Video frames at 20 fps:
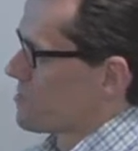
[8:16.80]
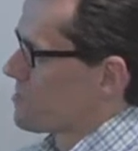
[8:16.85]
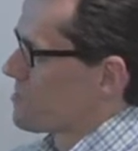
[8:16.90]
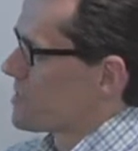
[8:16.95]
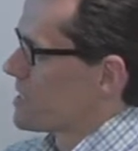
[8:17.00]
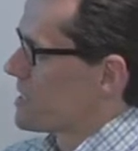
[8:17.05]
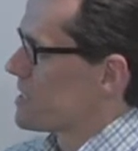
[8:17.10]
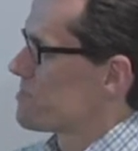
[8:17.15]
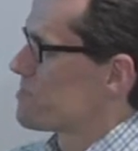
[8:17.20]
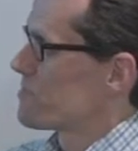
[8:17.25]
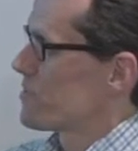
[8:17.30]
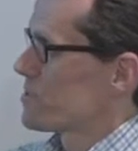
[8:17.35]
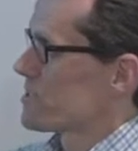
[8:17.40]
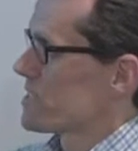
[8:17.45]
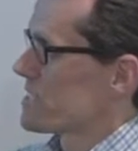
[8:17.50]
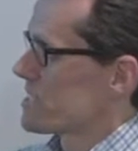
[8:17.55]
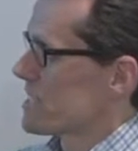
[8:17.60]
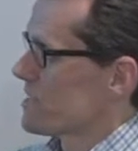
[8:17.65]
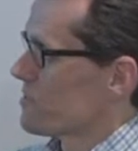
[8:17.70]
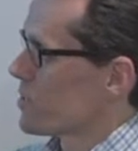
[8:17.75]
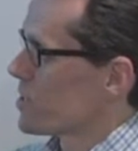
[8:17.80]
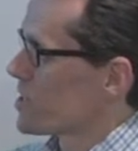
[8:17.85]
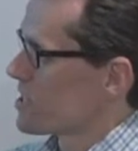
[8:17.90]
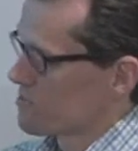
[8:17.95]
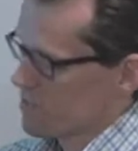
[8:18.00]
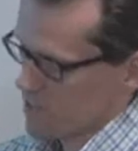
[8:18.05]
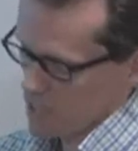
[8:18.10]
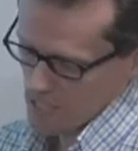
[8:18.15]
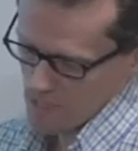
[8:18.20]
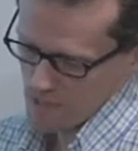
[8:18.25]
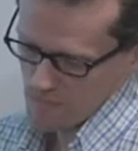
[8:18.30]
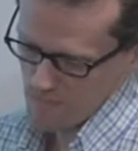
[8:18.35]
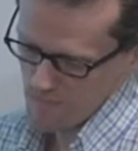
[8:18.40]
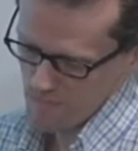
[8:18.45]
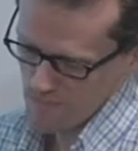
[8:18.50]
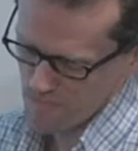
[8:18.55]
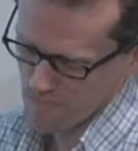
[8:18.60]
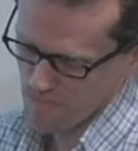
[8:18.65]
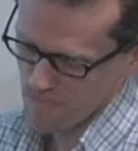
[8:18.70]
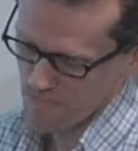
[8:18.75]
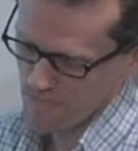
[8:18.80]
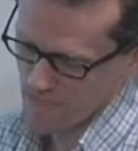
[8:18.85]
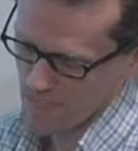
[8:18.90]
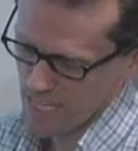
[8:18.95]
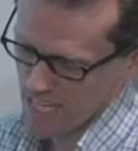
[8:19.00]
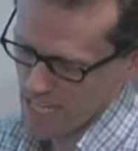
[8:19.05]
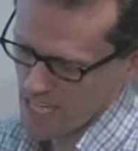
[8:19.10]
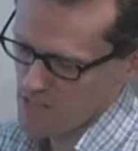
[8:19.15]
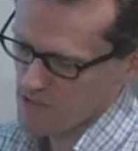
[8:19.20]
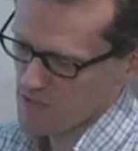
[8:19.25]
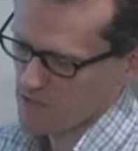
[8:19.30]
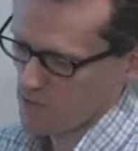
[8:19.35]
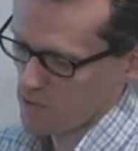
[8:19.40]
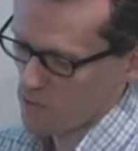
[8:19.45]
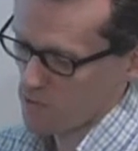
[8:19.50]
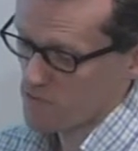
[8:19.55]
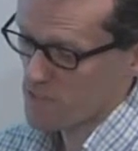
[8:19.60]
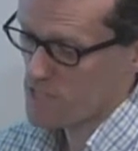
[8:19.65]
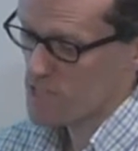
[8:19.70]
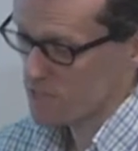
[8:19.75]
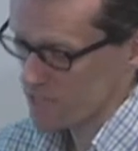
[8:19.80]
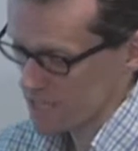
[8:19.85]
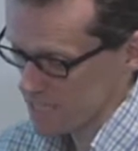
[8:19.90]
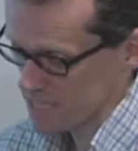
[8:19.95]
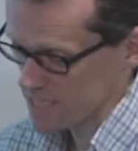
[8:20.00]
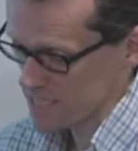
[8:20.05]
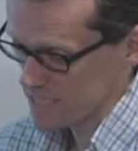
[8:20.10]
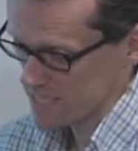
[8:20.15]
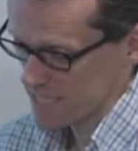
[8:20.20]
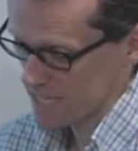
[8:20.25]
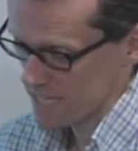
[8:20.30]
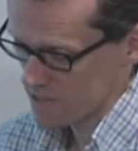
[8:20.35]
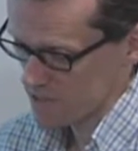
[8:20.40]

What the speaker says: of processing workflow for visualizing the